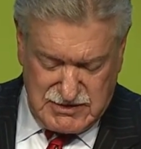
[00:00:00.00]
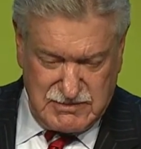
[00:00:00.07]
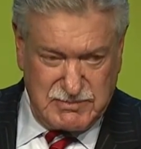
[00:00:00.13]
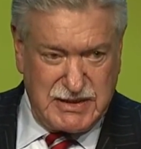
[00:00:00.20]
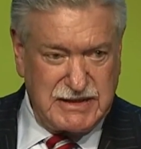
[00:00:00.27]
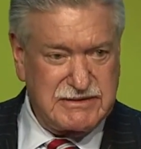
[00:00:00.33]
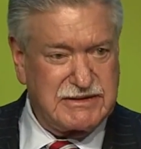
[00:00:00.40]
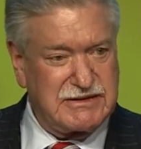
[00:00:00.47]

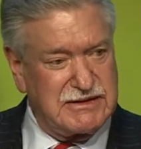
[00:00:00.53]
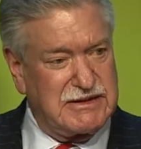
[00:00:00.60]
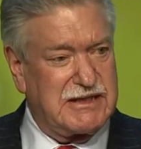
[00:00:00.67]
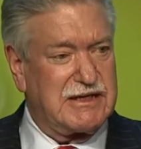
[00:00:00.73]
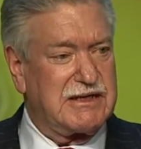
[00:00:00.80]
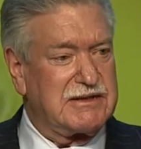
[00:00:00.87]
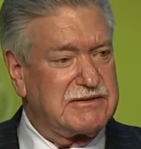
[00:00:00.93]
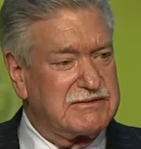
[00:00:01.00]
But the
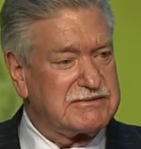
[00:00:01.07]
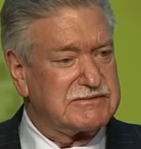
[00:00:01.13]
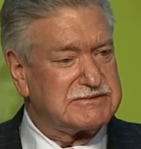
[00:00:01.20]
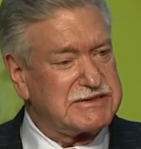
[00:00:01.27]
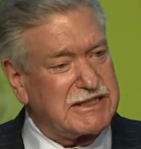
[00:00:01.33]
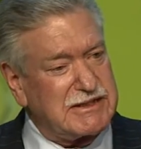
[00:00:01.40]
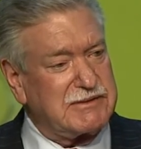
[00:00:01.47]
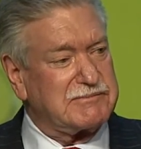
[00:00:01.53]
uh,
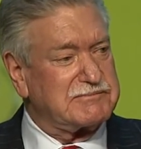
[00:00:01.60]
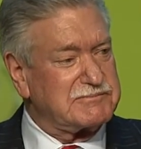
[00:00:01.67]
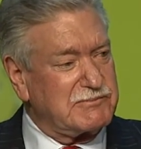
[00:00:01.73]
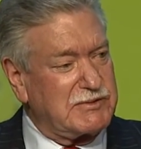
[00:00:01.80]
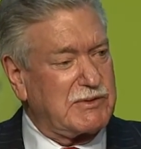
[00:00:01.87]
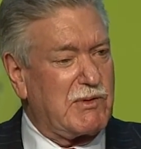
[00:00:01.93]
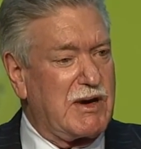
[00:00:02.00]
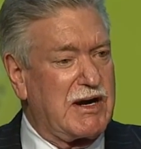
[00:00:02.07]
second
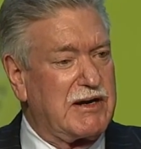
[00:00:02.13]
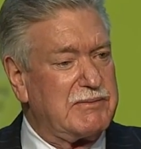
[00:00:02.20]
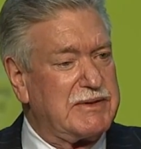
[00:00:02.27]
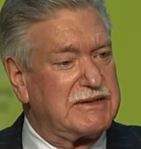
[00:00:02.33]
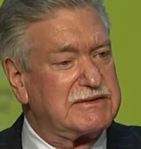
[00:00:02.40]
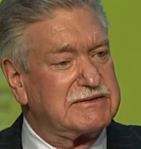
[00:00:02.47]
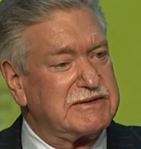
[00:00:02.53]
requirement,